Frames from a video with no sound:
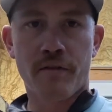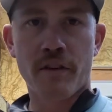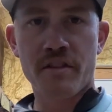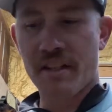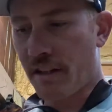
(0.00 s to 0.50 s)

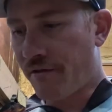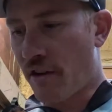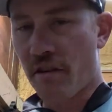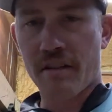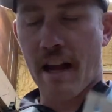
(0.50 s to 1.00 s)
first things
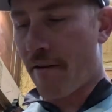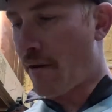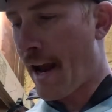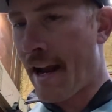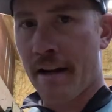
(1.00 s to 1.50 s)
first, I
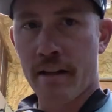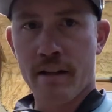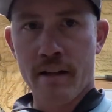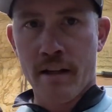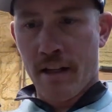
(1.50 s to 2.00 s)
ran
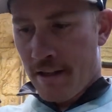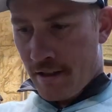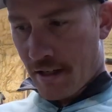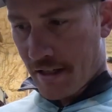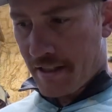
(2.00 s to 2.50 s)

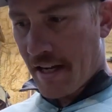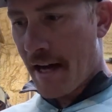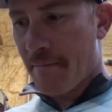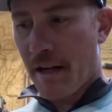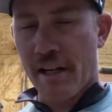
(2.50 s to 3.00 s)
a
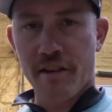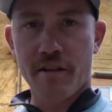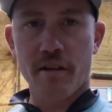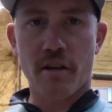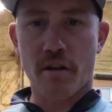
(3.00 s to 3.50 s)
tape measure